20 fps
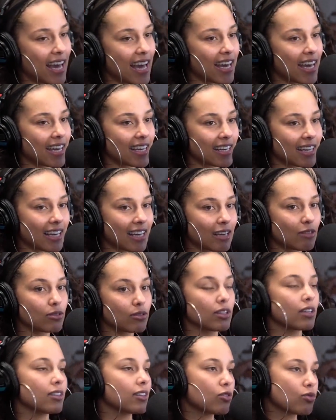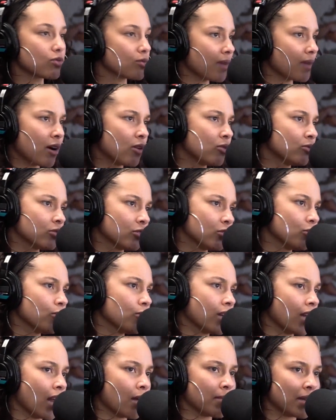and it, th- this was my own
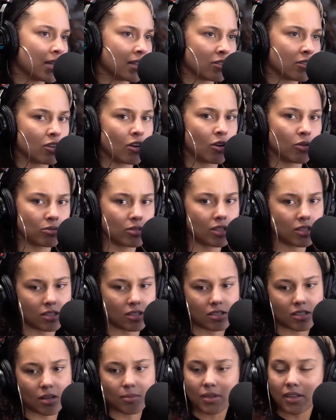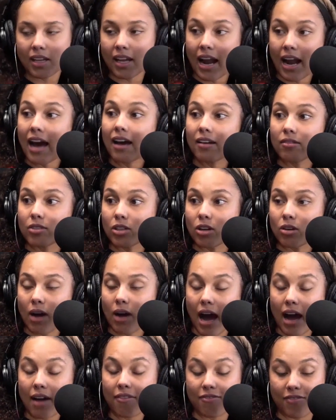doing. I mean, right. you know, this is something that I you
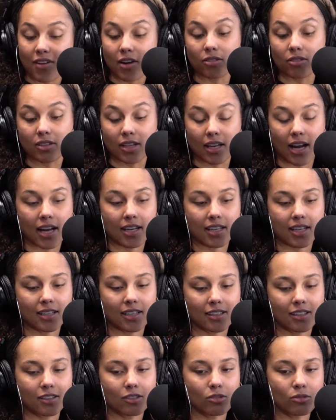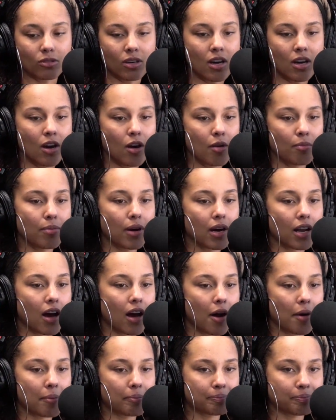know I felt that I needed to do, but
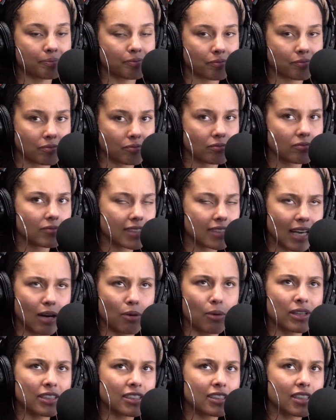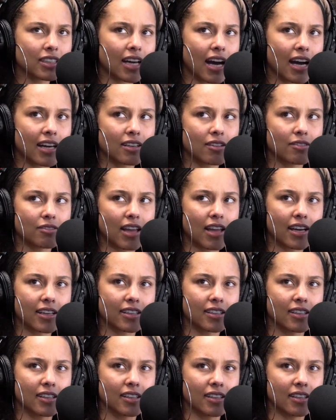um, I wanted to kind of like.